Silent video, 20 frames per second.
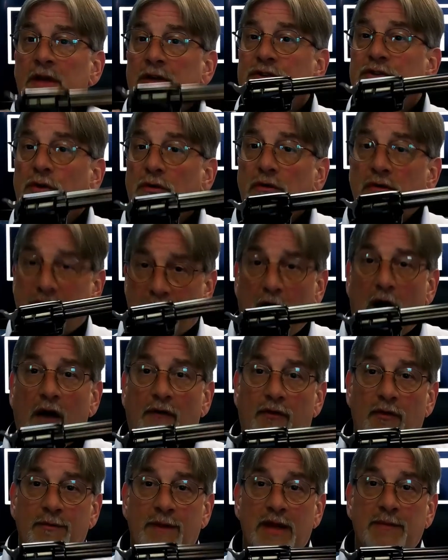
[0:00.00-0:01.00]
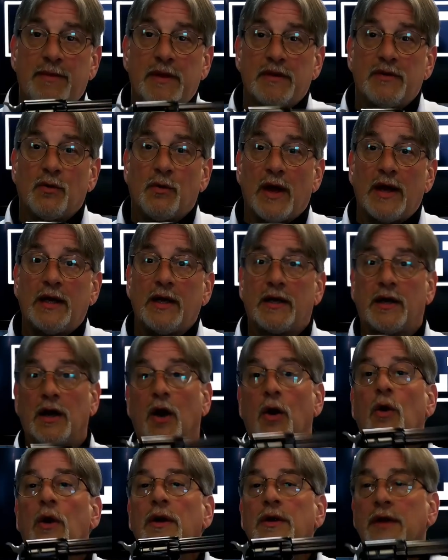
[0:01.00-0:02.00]
So a revolver may be the way to
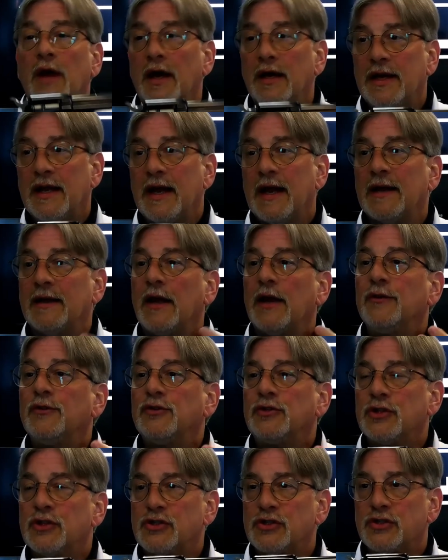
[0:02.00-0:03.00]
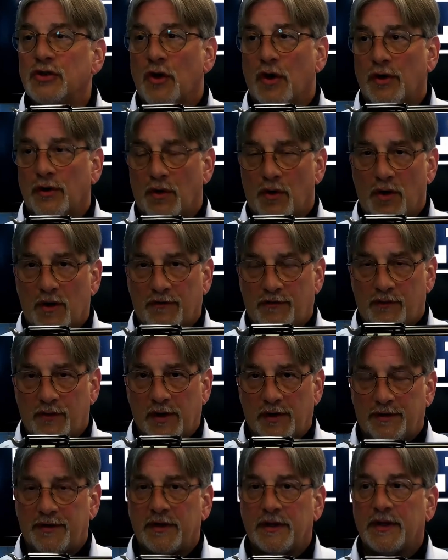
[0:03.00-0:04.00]
go, again, to start off
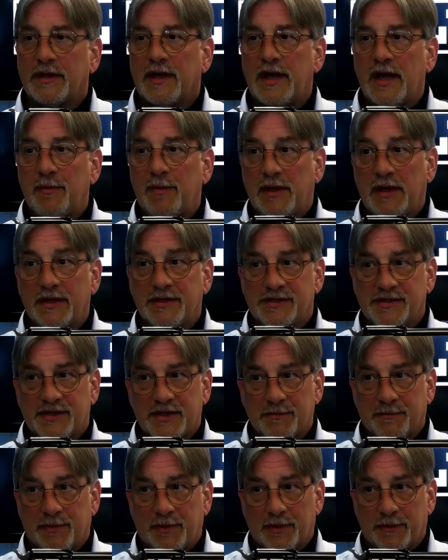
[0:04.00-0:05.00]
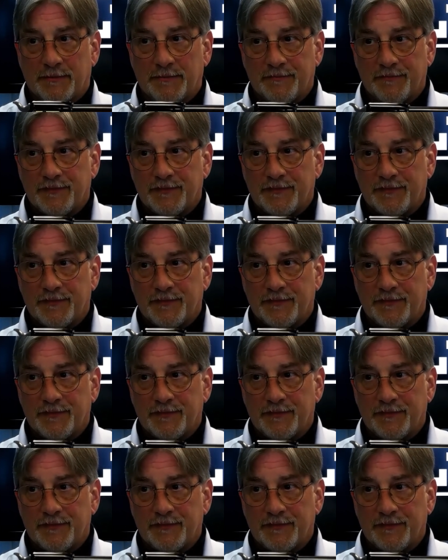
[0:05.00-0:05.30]
with, keeping it simple.